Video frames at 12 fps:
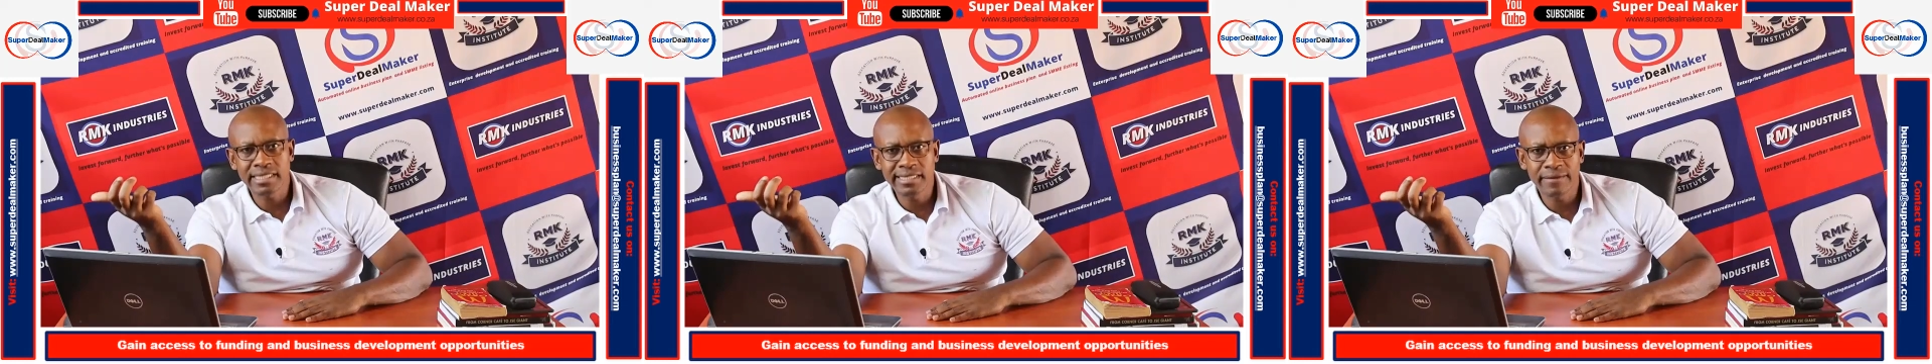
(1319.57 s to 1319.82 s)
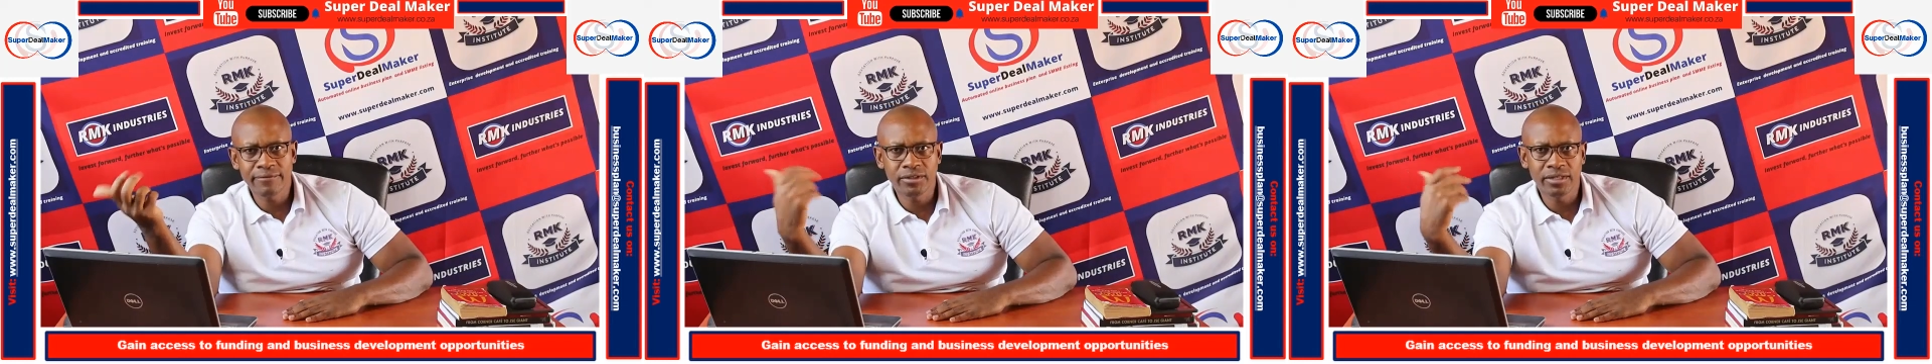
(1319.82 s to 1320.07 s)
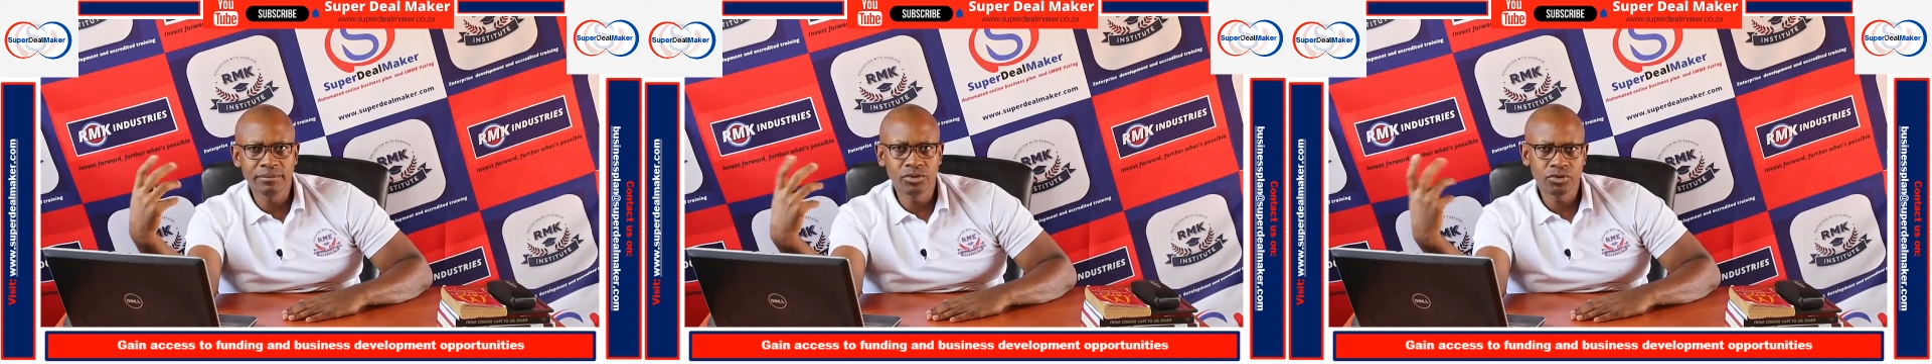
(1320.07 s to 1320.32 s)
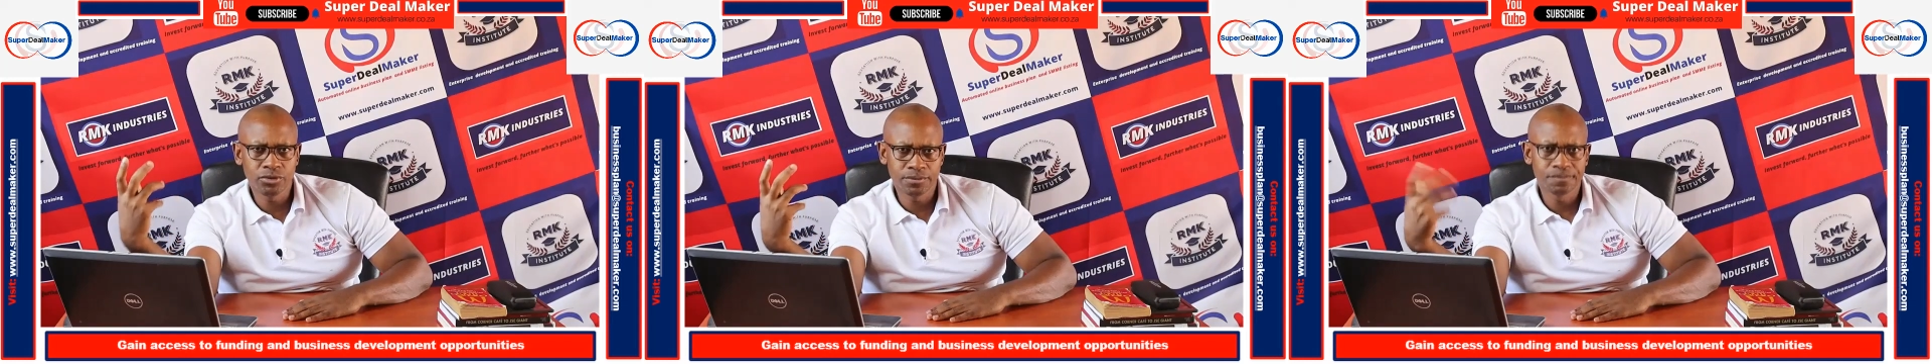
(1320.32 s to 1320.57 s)
easier for them
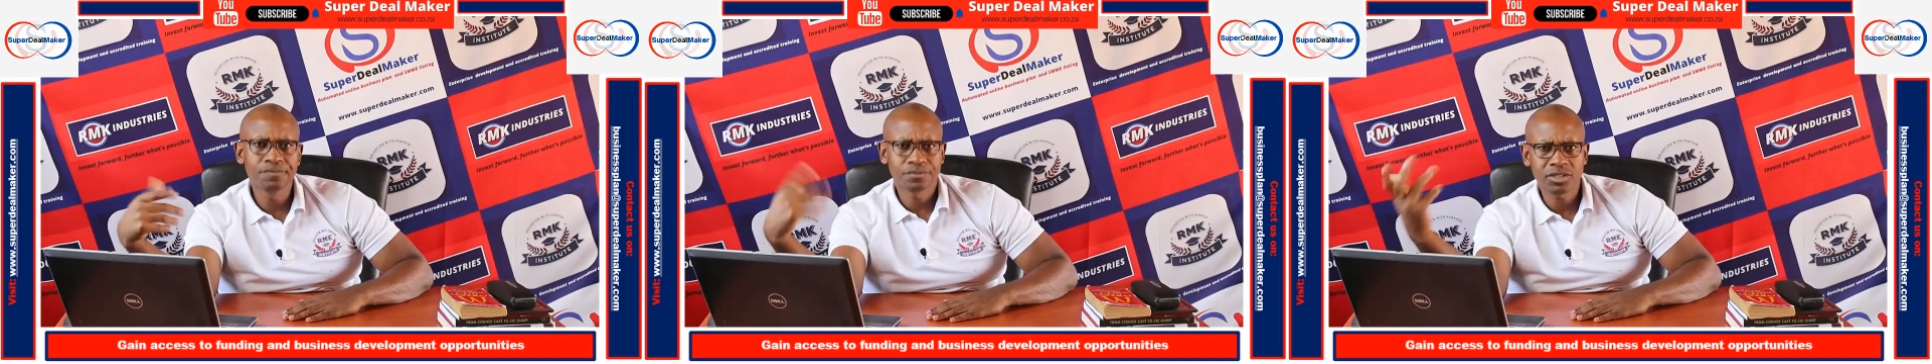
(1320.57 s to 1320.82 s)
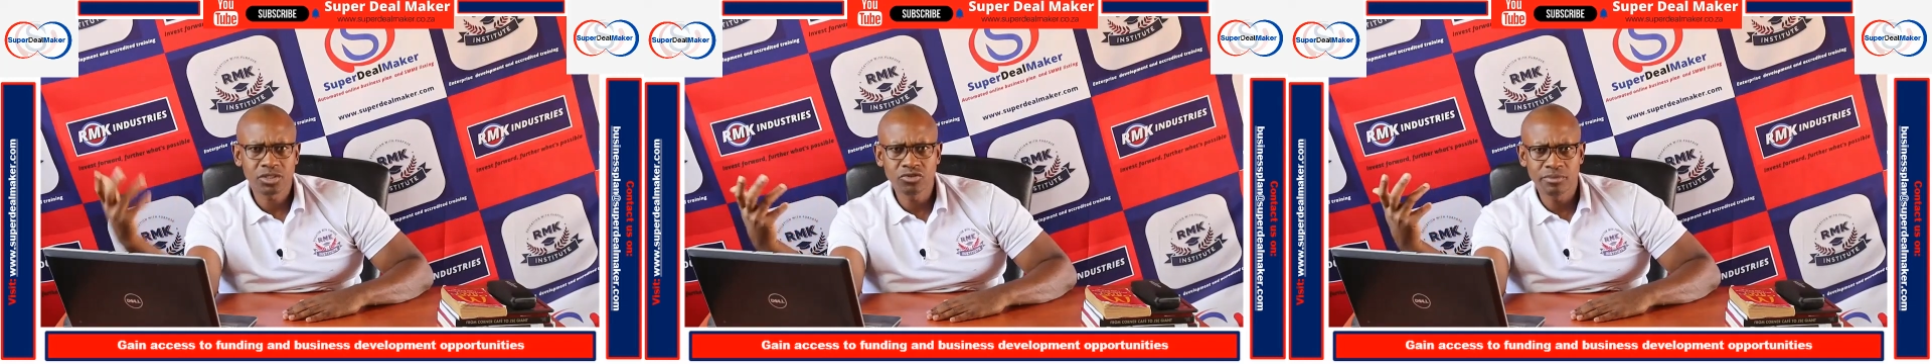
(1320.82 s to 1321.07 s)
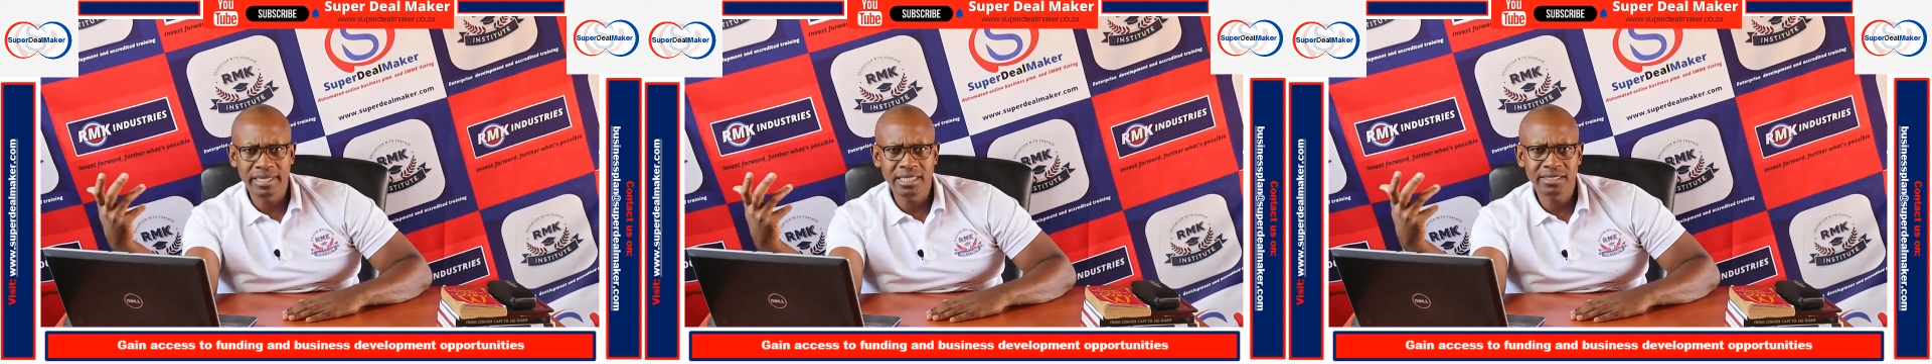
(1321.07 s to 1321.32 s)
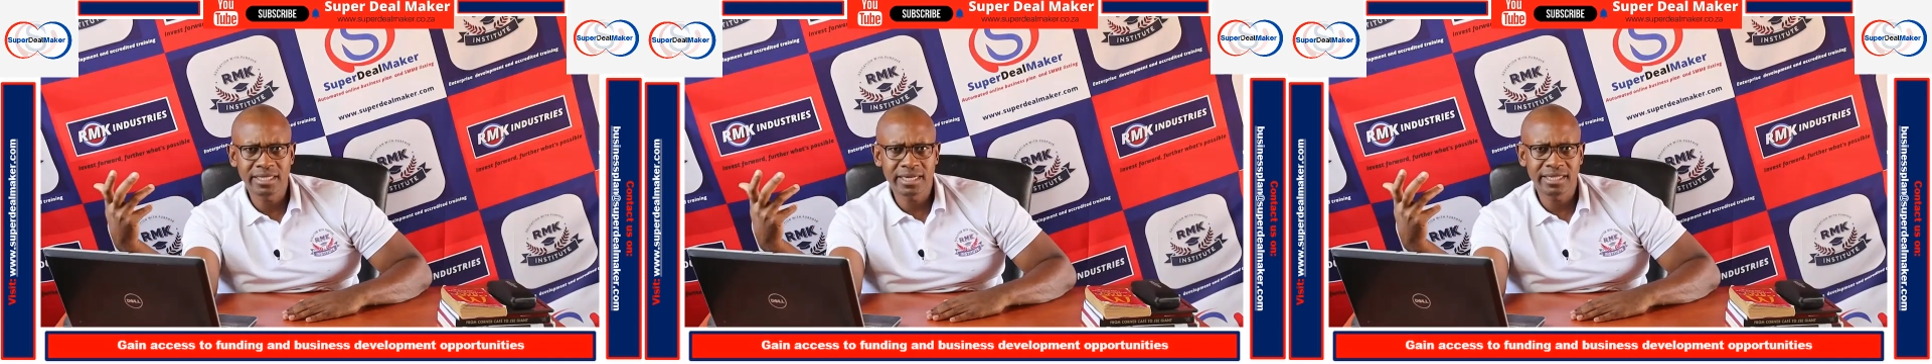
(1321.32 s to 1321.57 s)
to manage the